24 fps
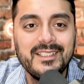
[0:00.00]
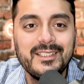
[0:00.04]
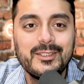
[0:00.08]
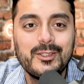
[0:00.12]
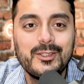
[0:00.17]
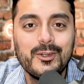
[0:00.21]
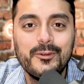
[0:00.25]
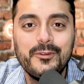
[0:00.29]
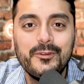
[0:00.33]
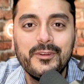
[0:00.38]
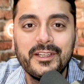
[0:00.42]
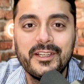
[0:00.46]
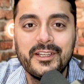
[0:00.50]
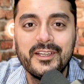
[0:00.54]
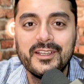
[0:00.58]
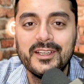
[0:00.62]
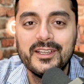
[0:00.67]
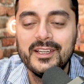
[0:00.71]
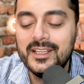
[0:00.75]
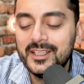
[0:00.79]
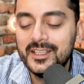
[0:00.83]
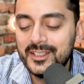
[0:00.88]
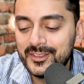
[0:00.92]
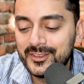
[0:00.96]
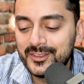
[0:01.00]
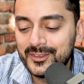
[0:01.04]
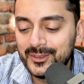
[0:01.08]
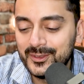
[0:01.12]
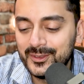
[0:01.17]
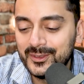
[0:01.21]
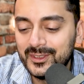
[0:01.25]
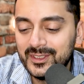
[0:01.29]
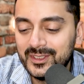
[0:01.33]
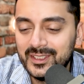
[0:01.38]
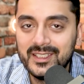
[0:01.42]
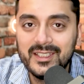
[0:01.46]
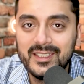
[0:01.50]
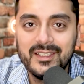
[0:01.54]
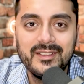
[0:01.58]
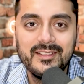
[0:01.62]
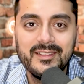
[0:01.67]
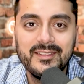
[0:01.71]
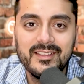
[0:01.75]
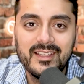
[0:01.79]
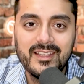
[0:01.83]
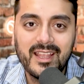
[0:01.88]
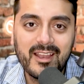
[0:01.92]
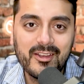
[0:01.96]
Go figure. So
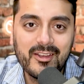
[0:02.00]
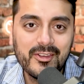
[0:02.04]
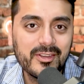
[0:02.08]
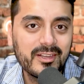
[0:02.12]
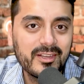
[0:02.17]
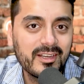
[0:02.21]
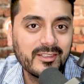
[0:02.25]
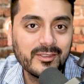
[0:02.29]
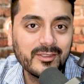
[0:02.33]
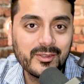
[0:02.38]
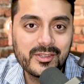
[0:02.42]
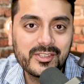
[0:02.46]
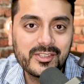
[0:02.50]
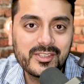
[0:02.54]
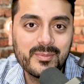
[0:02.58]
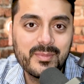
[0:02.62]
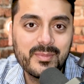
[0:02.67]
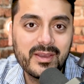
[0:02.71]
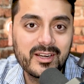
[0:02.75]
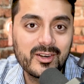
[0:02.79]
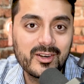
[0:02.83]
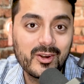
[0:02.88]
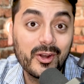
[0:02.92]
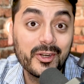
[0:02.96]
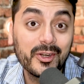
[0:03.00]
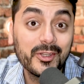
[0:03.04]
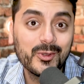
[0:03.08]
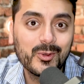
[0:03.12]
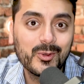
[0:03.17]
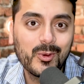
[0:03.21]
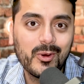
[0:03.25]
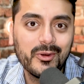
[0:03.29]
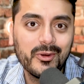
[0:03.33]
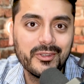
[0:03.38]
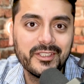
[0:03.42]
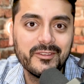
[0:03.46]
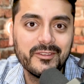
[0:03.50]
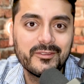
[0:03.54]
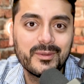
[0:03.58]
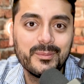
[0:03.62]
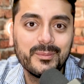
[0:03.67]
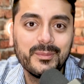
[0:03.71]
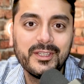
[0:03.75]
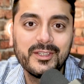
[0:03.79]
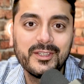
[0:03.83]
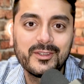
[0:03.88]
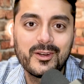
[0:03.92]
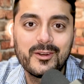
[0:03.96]
now you're going to notice a better audio quality from
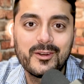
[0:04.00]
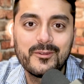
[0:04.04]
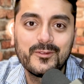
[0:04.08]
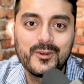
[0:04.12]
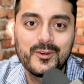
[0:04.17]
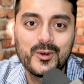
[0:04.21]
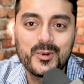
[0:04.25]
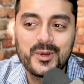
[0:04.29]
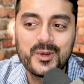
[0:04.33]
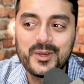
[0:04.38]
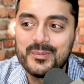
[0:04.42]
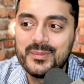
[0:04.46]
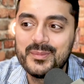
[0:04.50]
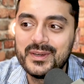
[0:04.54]
here on forward,